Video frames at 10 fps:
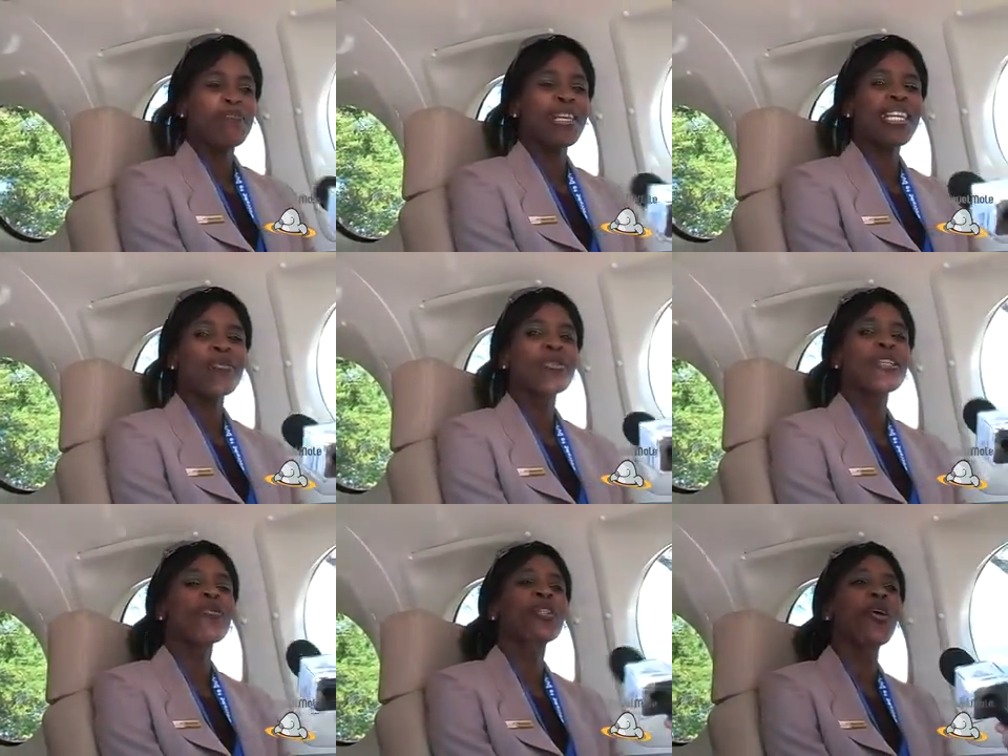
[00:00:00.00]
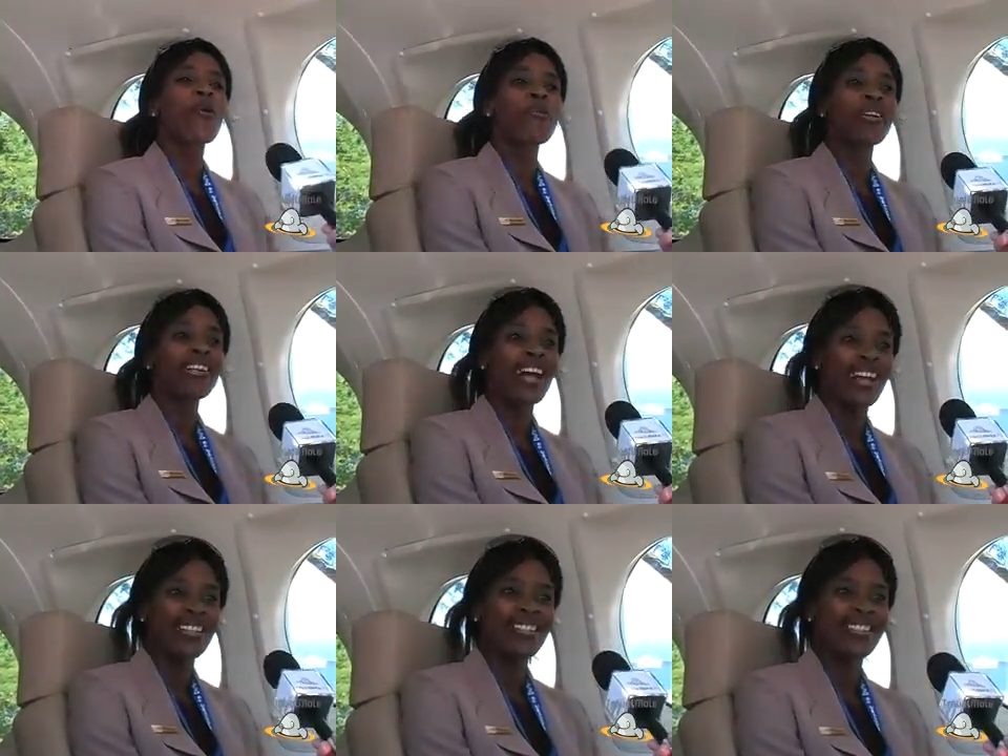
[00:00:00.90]
Mainly, we deal with corporate
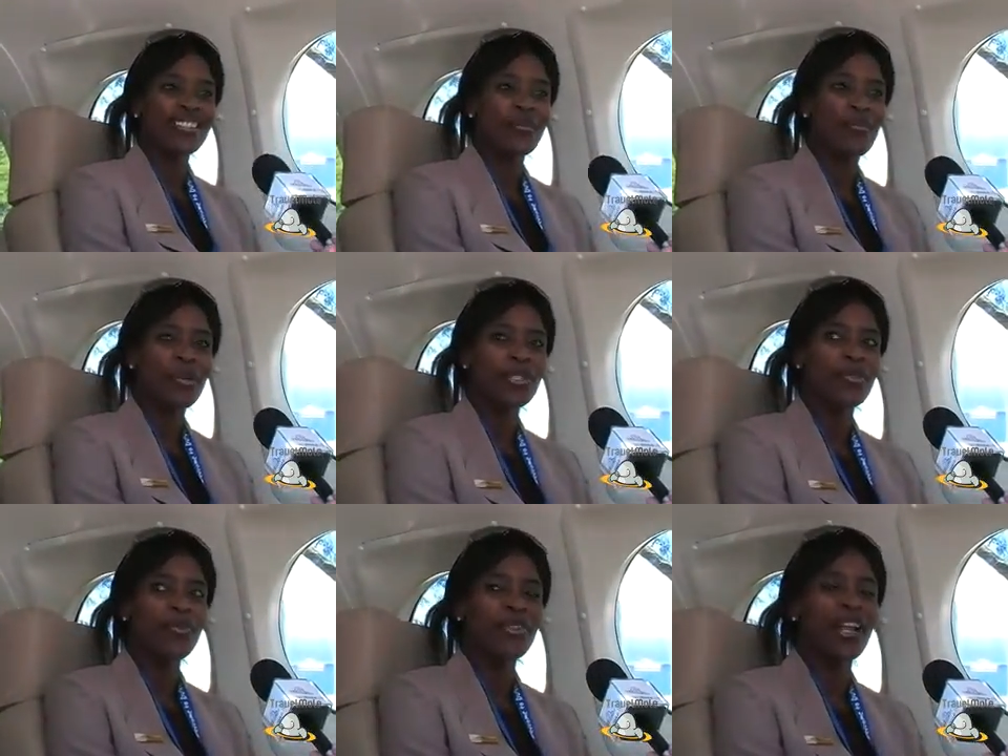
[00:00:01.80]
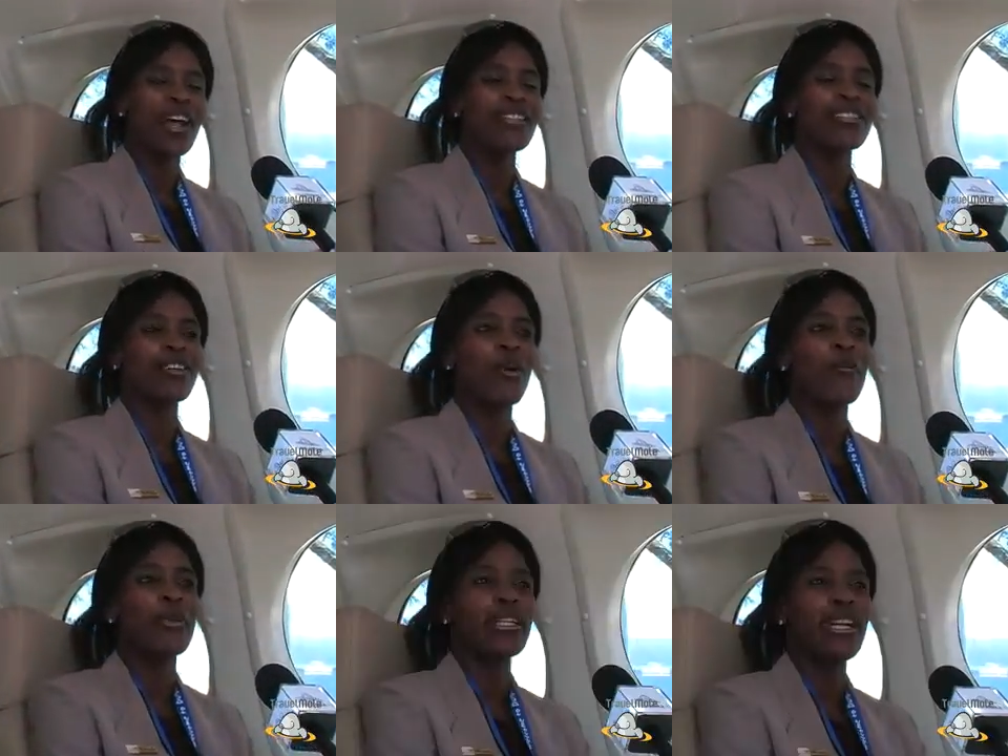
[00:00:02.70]
clients. Most of the clients are
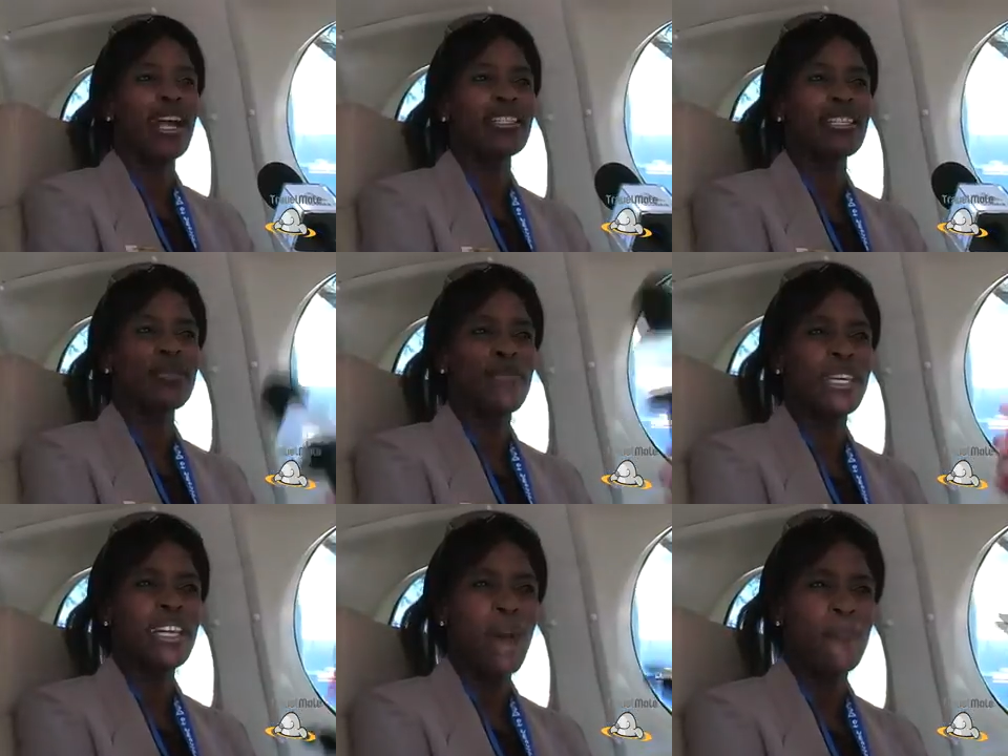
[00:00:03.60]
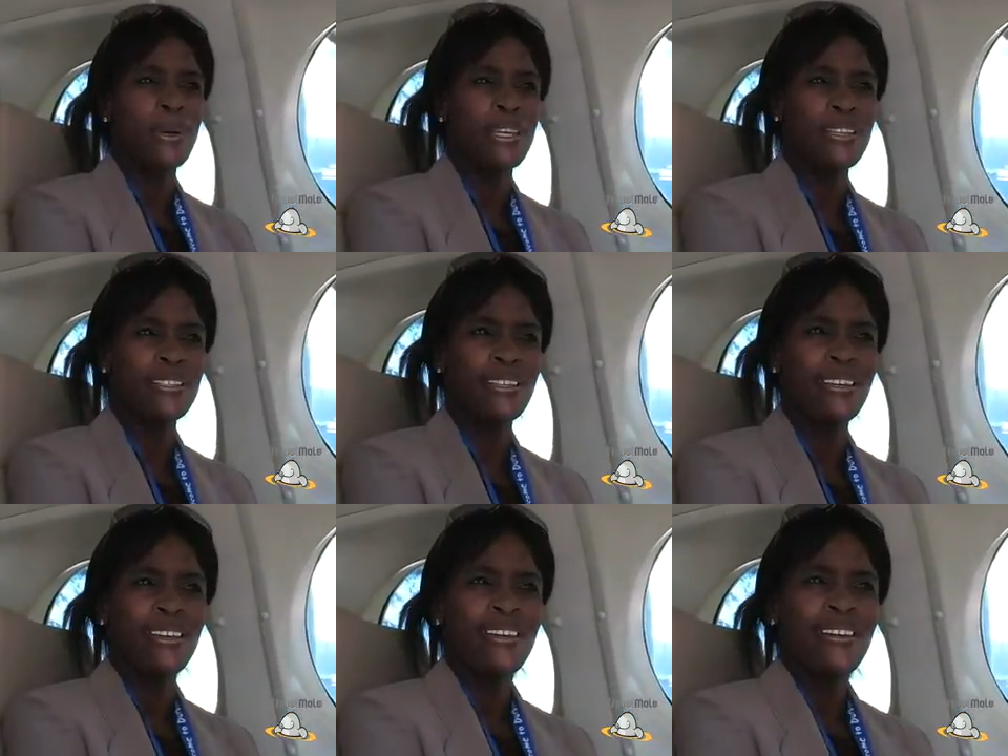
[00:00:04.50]
corporate clients. These big. Companies. So, in other words,
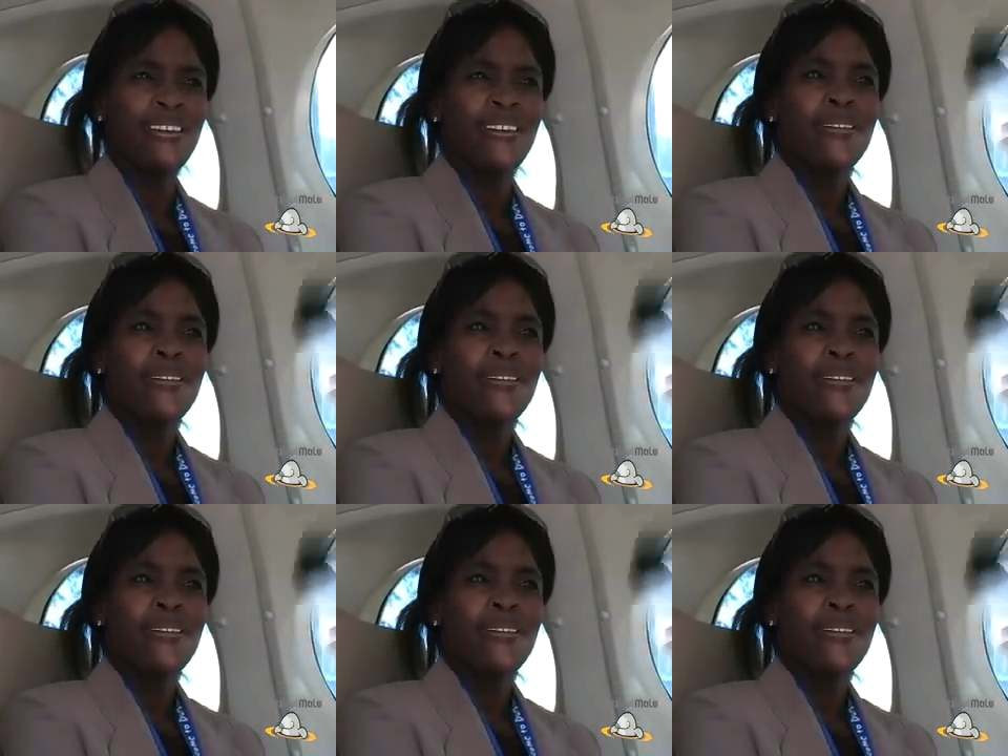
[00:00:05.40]
big money.